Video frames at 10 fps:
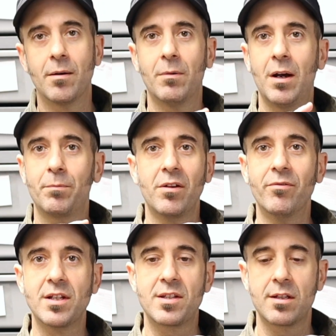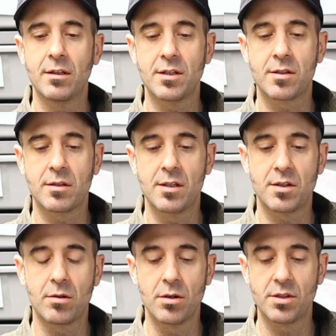I'm convinced that
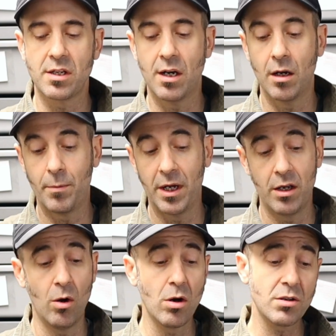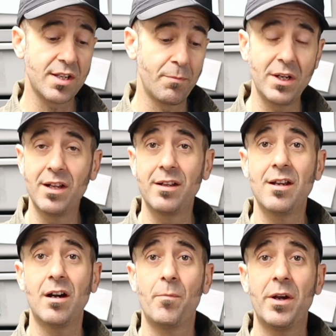this girl's a yellow belly, or something in the
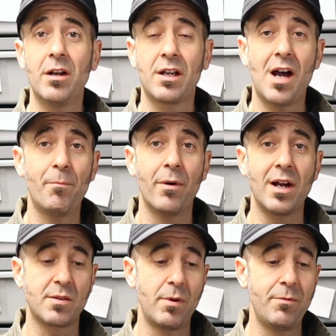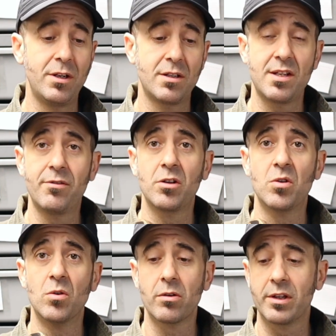yellow belly complex. Maybe it's even
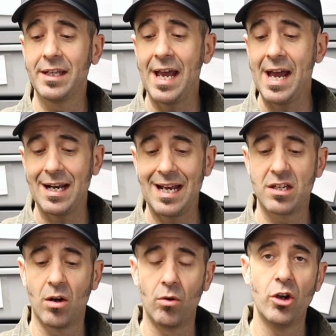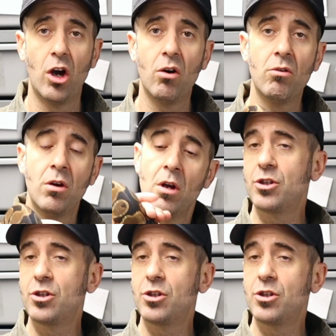cooler than that. I don't know.